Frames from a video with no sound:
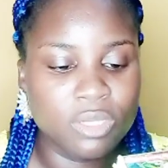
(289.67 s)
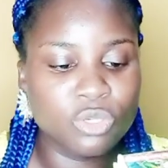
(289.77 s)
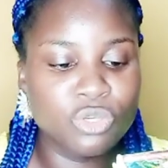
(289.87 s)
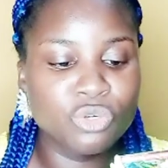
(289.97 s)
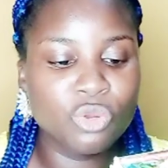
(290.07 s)

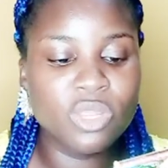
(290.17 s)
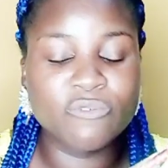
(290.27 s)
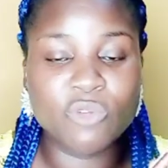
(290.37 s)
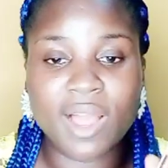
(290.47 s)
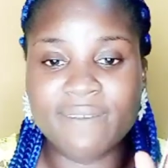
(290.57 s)
So you know,
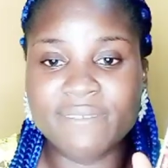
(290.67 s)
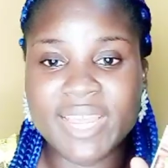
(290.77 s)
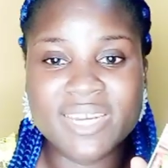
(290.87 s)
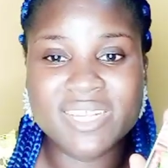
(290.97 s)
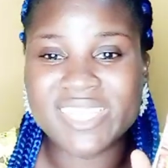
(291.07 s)
if you have
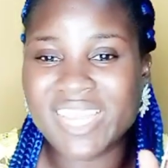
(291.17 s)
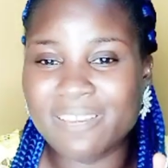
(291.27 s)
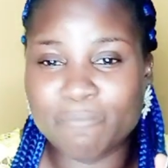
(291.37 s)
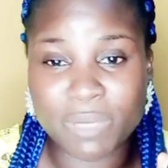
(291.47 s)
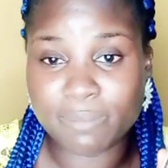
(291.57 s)
any
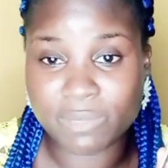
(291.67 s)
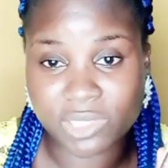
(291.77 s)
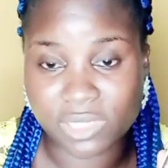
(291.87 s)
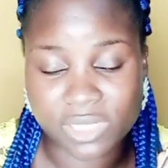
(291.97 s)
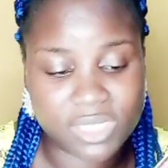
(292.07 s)
skin
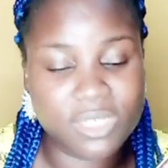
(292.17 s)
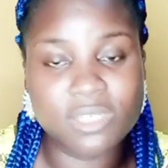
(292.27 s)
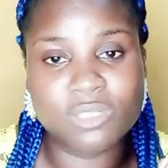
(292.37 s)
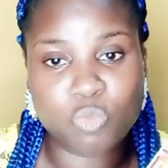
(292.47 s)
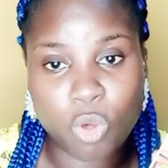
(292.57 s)
blemishes,
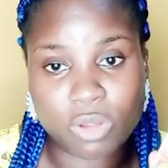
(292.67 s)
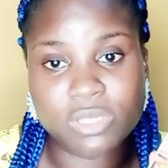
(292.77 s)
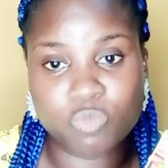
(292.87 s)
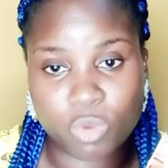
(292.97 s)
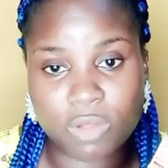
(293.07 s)
it
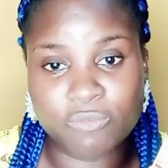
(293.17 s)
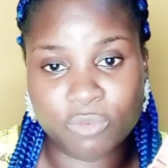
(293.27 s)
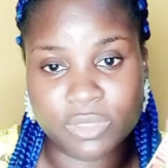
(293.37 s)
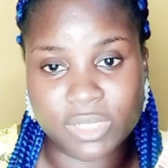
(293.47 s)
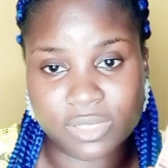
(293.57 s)
works well
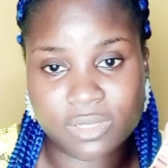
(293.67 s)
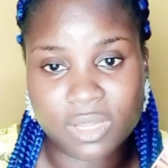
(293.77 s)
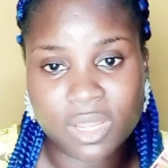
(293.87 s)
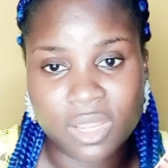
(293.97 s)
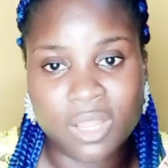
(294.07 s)
for
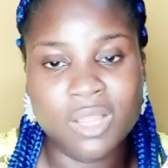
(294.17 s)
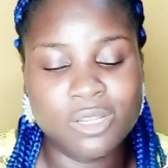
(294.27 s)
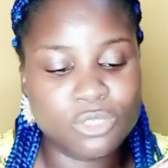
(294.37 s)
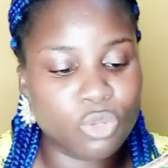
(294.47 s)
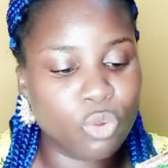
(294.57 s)
this.
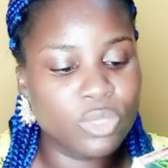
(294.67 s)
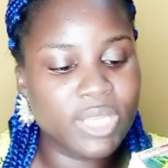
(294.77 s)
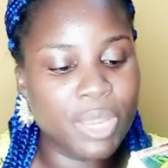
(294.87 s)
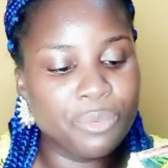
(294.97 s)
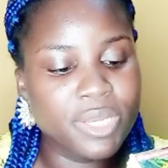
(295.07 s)
So
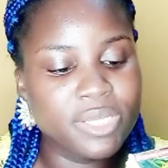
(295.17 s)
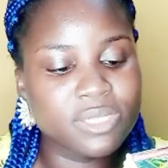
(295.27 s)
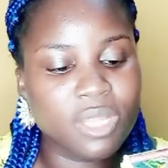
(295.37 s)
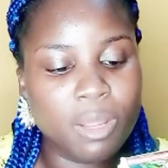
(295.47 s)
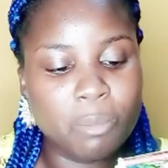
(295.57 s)
there
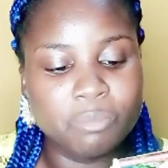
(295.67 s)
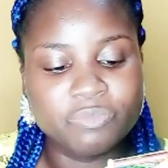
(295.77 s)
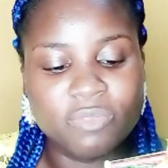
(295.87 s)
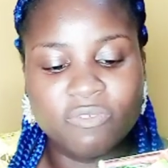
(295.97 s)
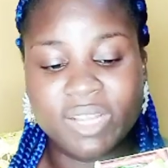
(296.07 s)
is
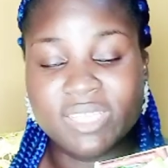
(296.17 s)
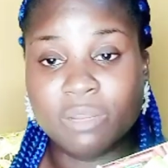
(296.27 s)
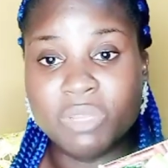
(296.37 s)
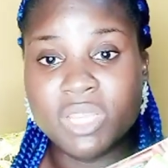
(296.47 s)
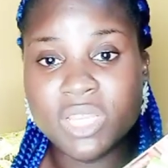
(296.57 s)

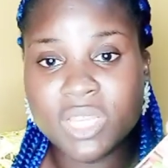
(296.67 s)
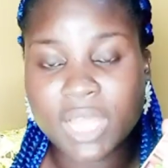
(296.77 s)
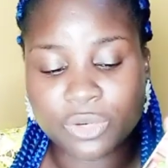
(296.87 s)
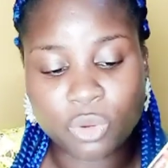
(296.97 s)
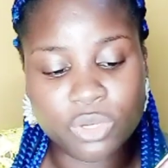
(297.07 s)
vitamin
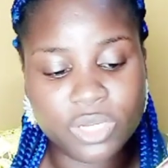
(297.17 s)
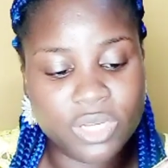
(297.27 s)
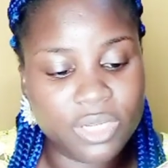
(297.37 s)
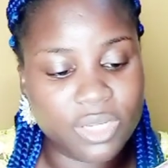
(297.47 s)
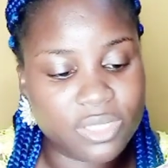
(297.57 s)
E and
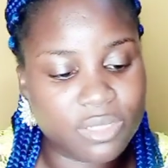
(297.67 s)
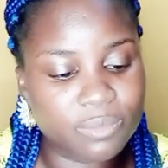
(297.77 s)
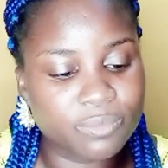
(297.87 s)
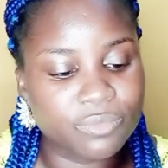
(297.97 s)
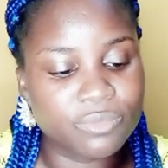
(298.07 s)
honey in
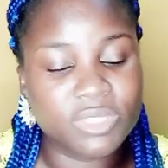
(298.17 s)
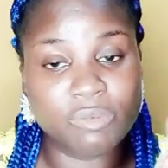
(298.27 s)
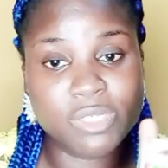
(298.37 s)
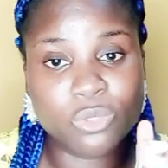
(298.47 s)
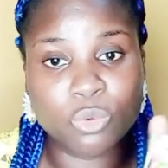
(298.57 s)
it.
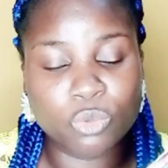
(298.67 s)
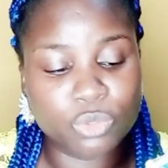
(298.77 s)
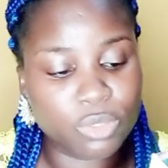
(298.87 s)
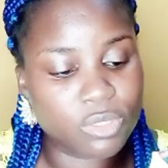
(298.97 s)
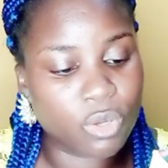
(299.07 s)
There is
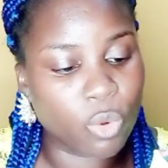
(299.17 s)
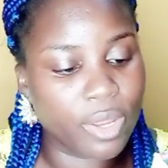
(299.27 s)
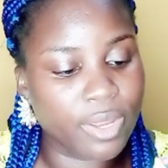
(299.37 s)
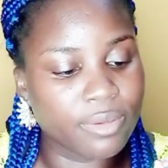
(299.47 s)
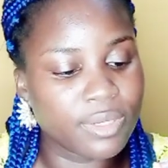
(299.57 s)
coconut
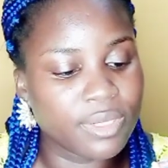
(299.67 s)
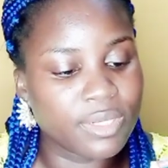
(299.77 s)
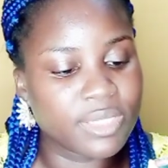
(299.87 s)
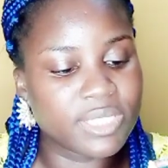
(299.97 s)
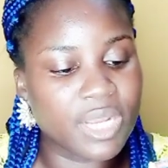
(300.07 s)
oil.
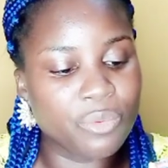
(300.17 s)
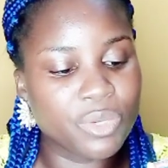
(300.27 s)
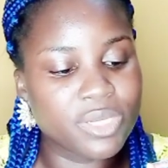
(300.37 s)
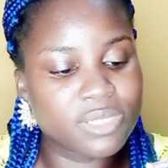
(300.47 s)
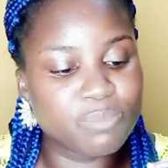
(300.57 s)

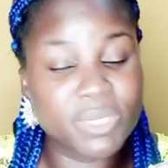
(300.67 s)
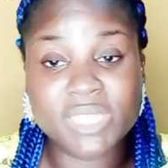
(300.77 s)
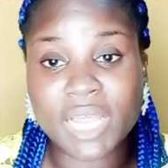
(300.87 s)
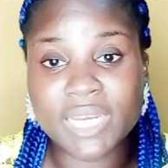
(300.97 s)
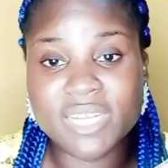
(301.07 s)
there is
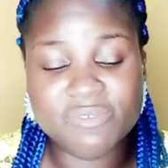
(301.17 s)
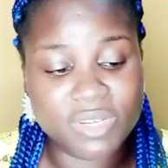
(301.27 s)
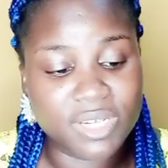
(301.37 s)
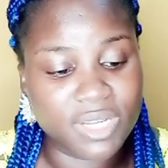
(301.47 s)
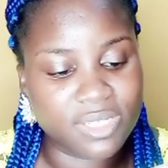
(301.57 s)
bitter leaf
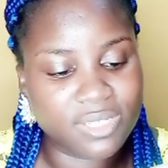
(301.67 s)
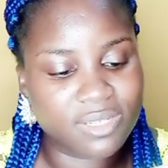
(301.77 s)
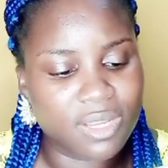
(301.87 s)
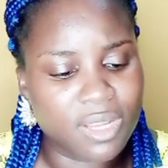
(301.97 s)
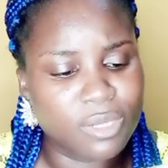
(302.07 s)
in it.
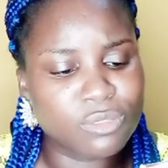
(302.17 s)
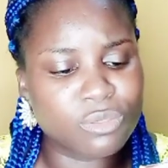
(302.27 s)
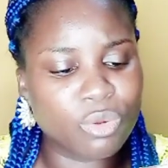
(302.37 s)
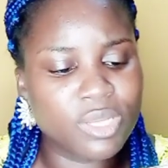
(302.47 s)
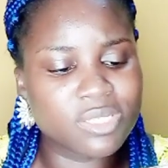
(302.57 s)

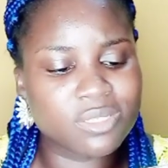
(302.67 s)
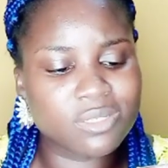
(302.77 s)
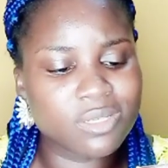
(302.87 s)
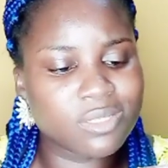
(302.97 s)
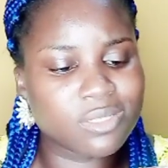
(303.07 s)
So
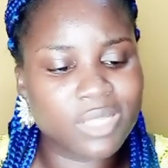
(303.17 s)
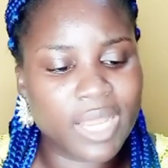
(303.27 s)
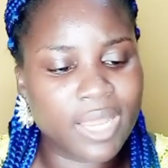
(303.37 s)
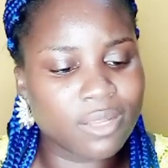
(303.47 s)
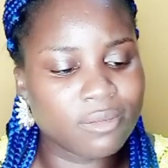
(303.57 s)
it's
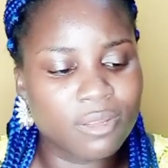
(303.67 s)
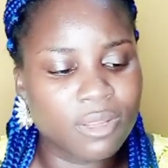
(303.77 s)
like,